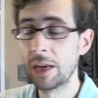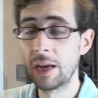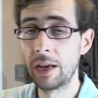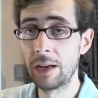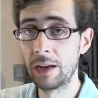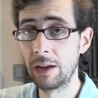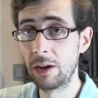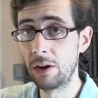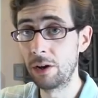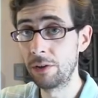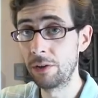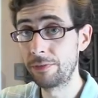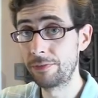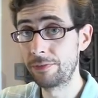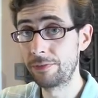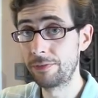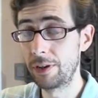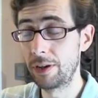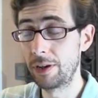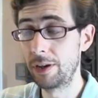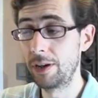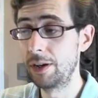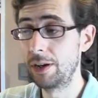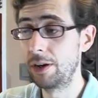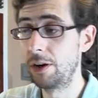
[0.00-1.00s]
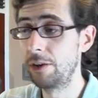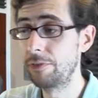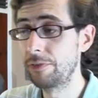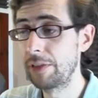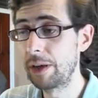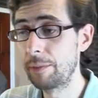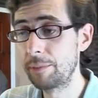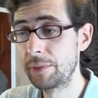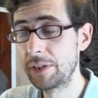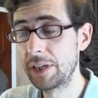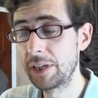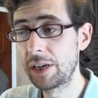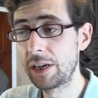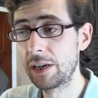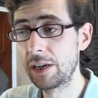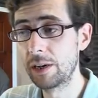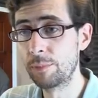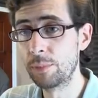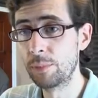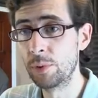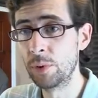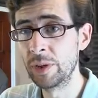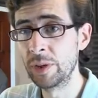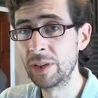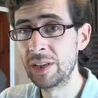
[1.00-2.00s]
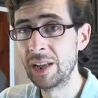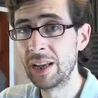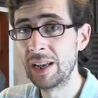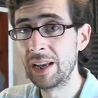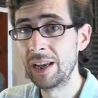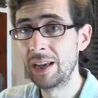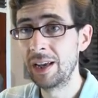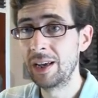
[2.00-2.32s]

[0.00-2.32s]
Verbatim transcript: And off, uh, off that particular point,